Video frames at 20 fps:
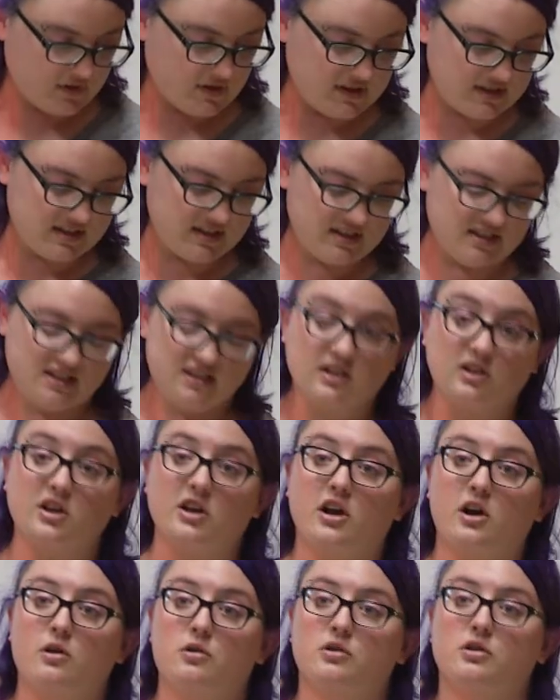this is
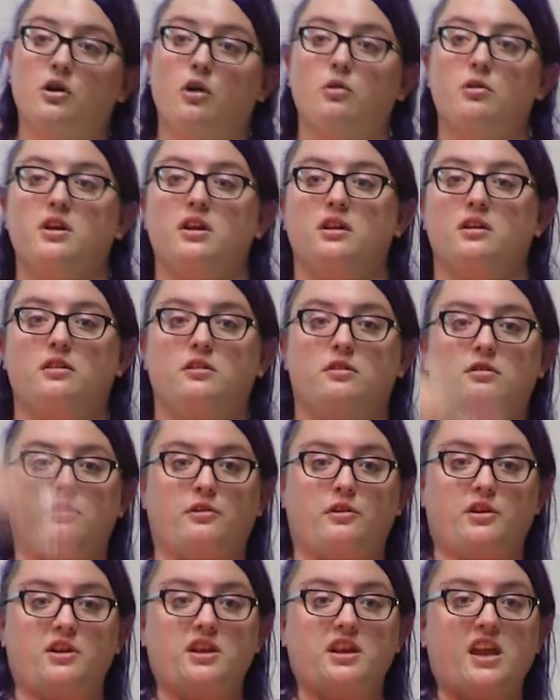silicone coated
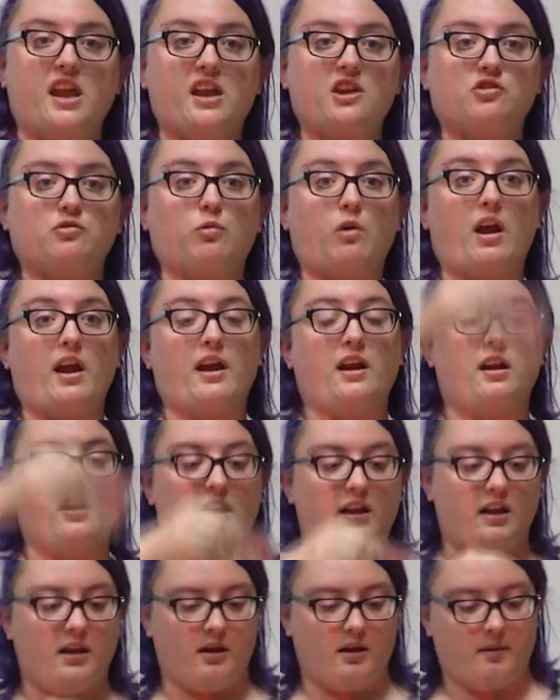30 gauge
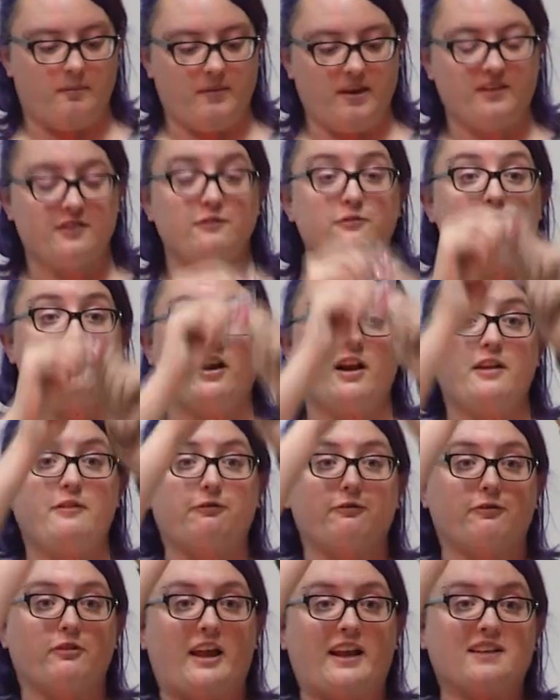wire. Um, it's very
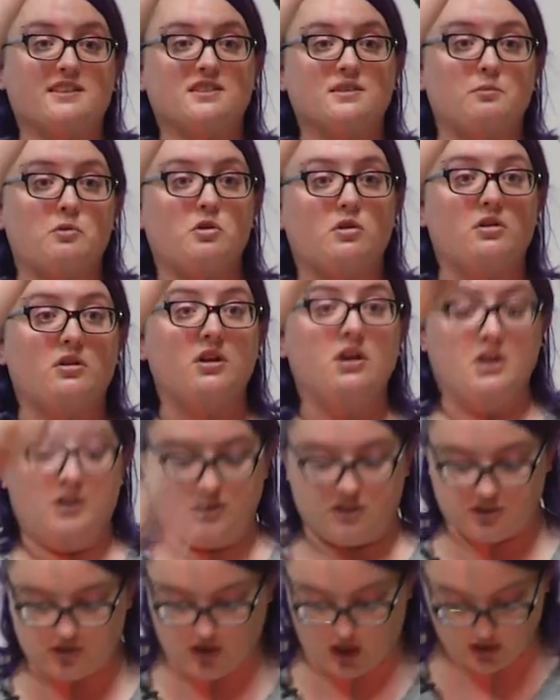flexible,
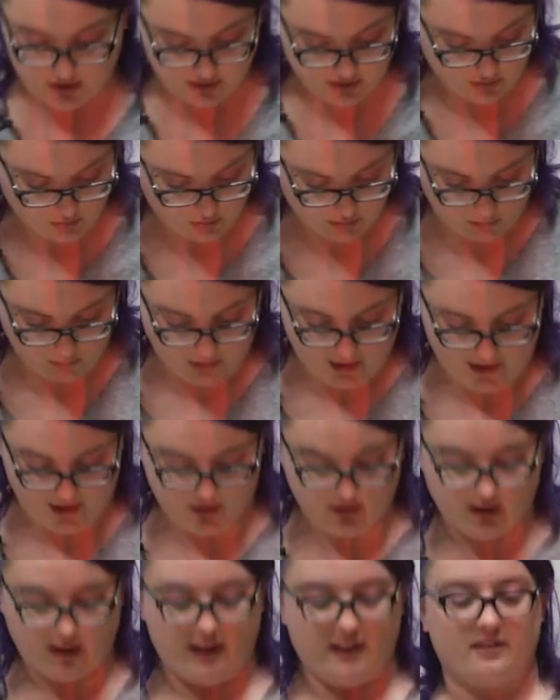solid core
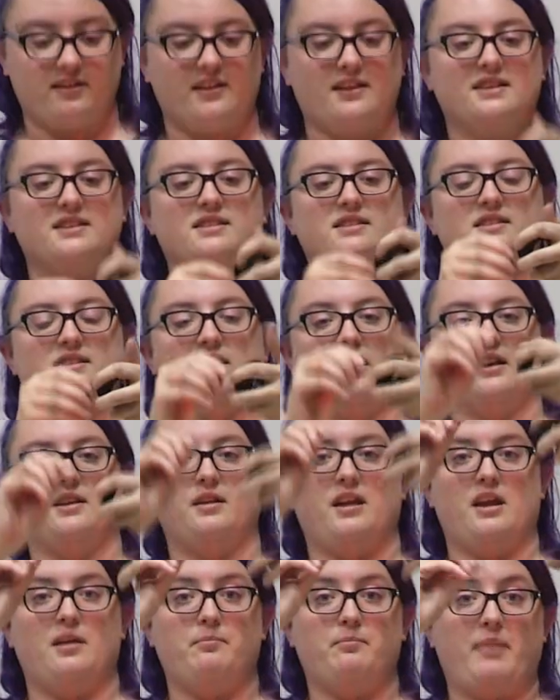wire like this.
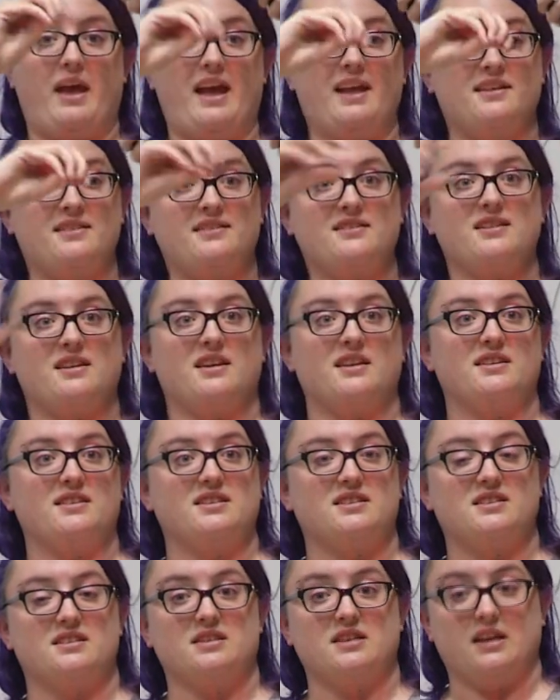It, it bends and
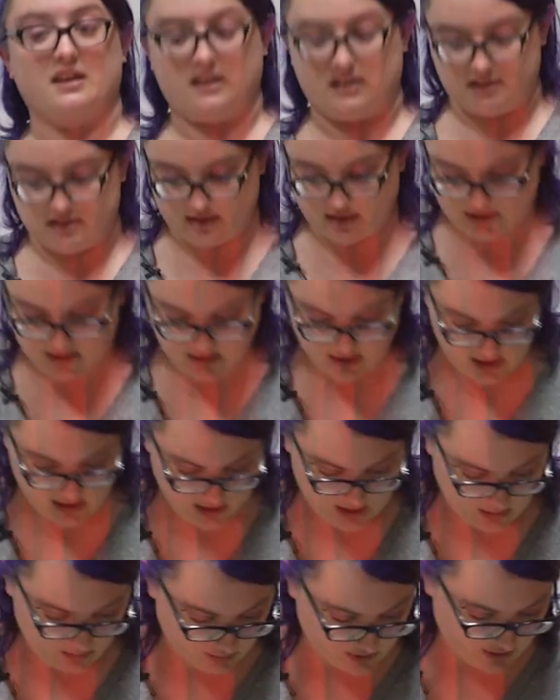it sticks.
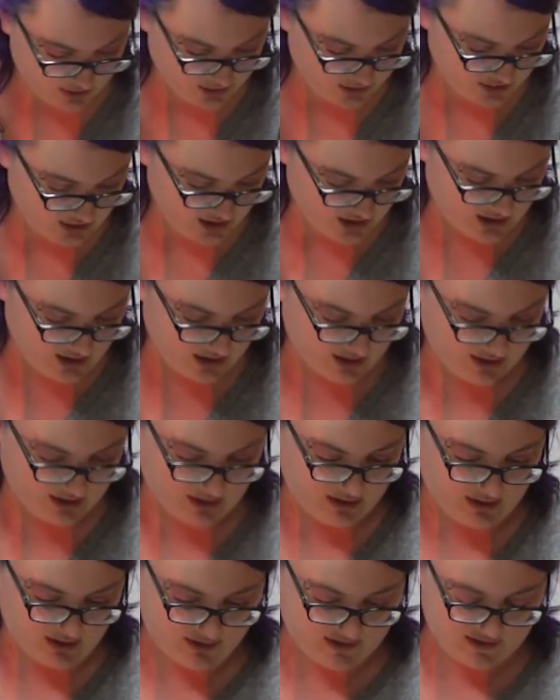With the
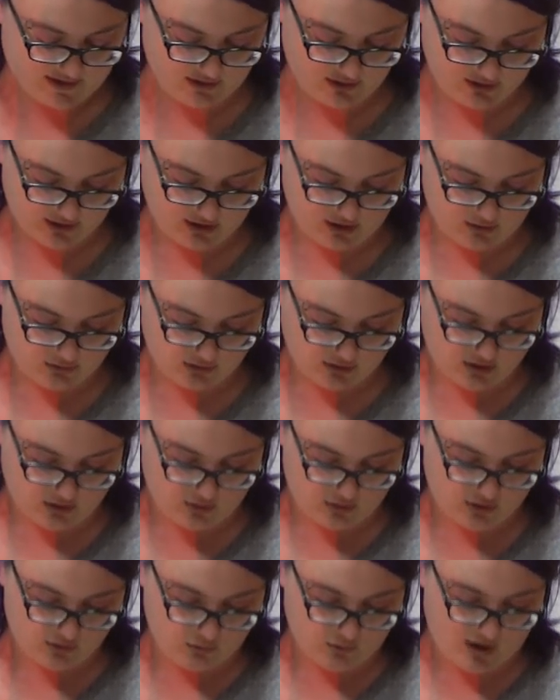uh, silicone
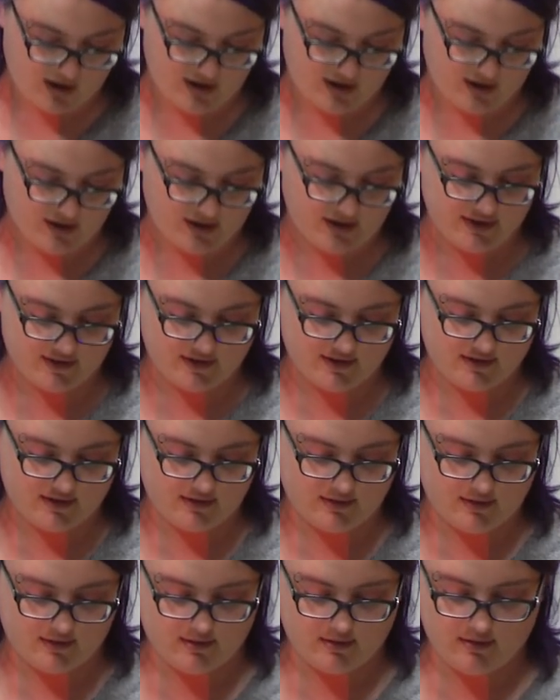coated wire,
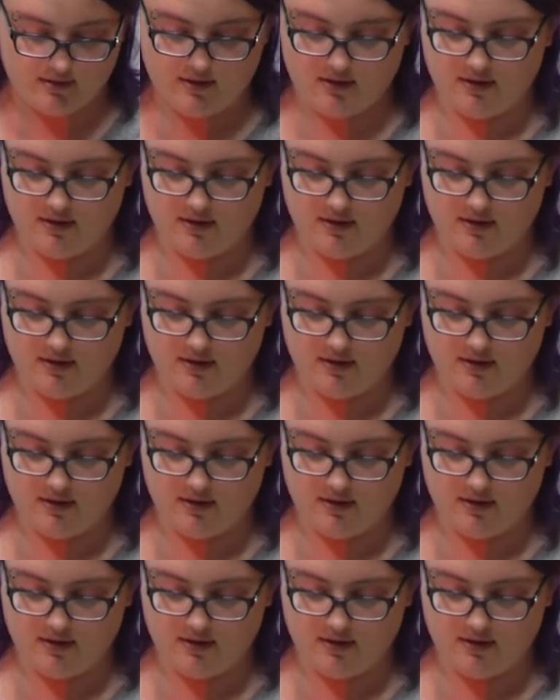it's